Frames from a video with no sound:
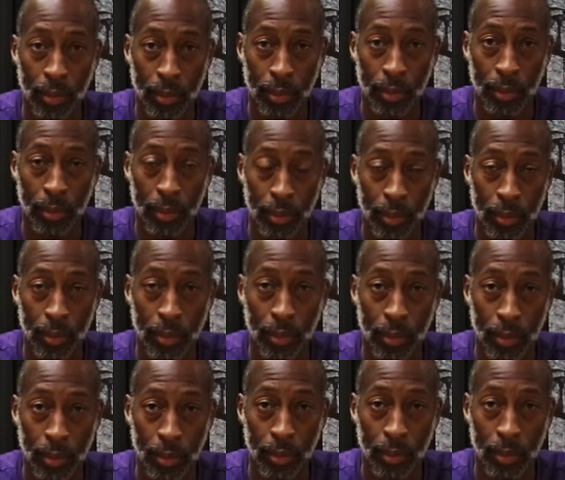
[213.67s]

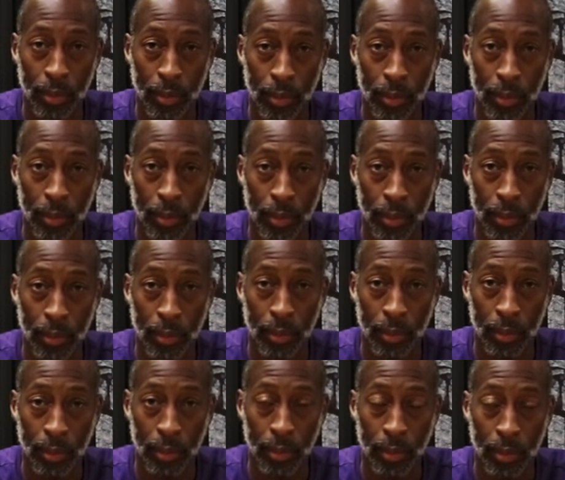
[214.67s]

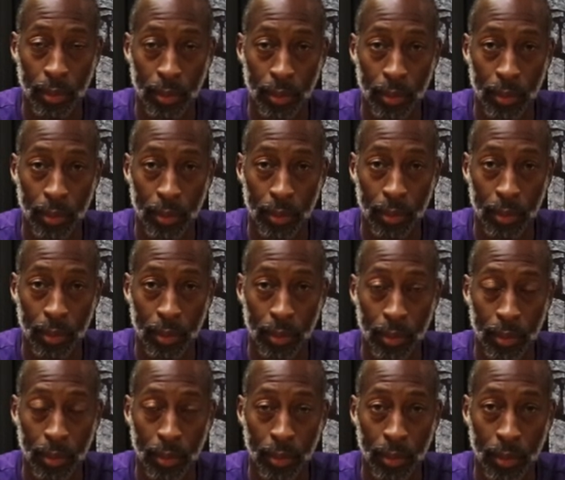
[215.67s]

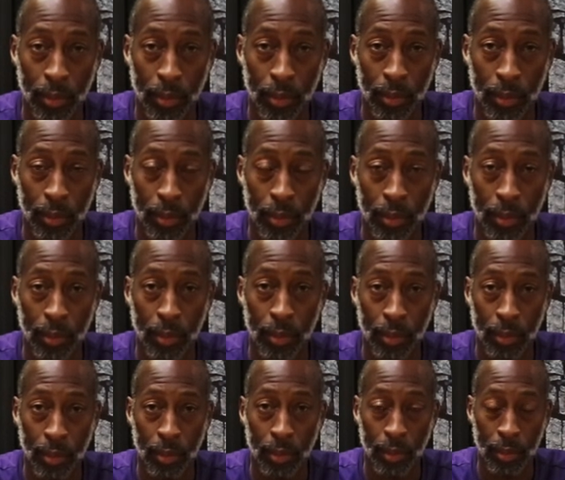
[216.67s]

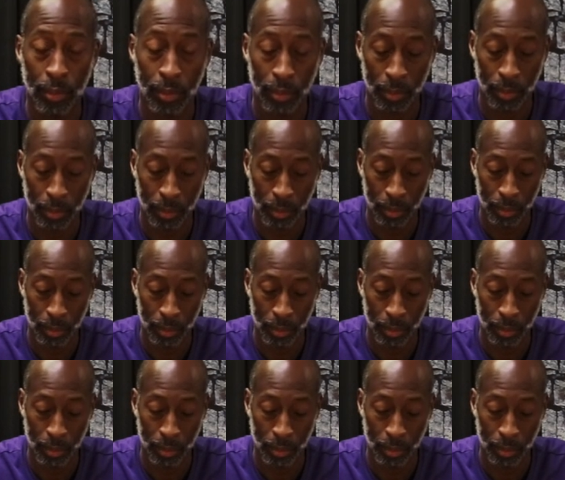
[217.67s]
(not speaking)